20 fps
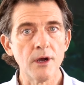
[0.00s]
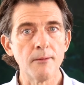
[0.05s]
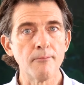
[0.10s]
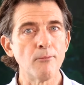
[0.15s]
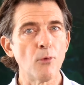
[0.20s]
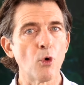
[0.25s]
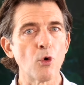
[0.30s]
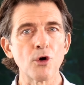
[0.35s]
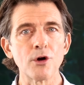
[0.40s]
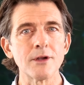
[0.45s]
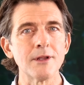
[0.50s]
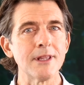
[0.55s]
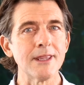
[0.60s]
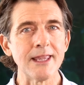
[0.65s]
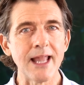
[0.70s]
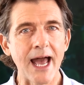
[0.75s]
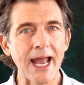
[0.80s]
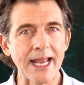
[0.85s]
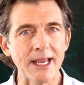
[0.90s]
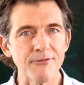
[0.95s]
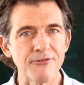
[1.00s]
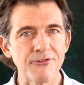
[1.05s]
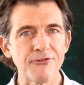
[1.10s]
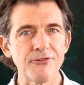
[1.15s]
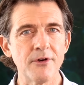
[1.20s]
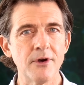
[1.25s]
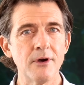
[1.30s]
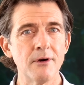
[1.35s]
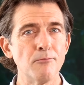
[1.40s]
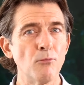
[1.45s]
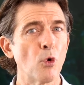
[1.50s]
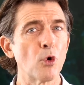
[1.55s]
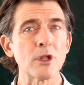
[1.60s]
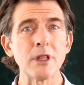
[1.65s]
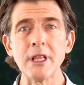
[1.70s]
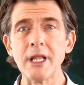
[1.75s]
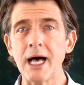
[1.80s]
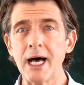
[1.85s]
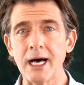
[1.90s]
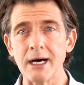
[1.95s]
more life, more
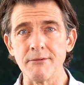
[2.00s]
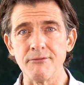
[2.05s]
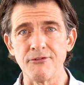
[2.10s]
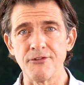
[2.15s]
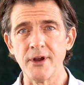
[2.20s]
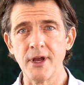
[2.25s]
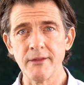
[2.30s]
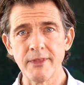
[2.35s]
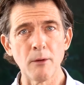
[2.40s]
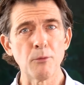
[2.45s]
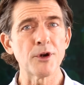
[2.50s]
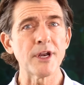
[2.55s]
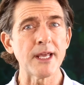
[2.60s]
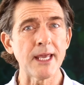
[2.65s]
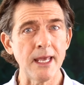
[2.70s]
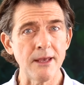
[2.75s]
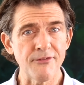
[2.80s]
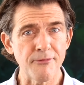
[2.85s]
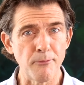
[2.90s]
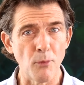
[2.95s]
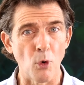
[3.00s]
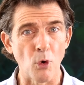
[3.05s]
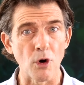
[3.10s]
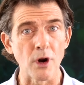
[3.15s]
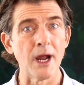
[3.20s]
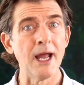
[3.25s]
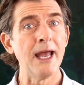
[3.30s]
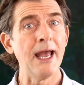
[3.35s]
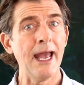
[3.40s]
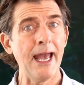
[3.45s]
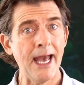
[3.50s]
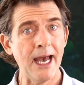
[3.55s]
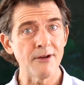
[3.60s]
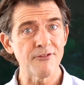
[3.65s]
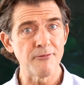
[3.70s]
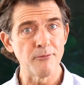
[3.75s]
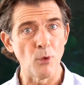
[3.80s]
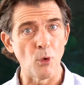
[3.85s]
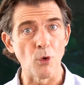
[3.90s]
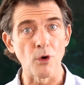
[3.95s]
love. They want to give more,
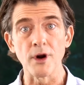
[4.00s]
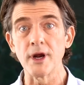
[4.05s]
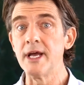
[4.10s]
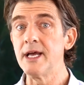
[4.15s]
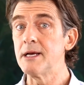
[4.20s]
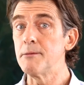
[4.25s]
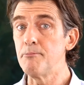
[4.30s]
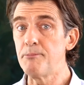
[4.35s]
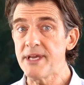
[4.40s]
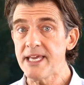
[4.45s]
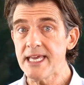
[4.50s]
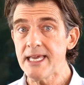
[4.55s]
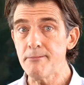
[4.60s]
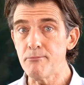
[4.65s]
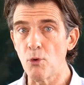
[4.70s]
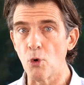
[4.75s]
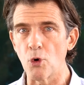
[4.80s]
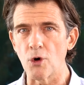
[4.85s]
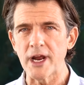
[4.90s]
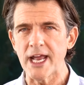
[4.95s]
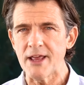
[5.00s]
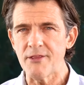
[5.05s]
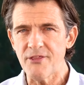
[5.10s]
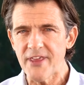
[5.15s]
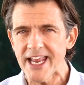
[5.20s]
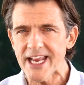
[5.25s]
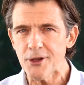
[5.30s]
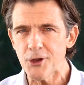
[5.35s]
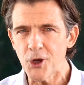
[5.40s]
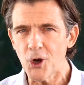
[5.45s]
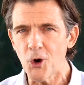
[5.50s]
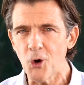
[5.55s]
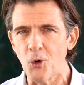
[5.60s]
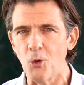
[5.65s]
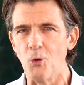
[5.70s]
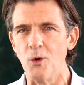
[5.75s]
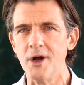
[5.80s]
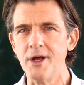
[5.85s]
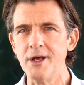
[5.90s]
have more, be more, and they know.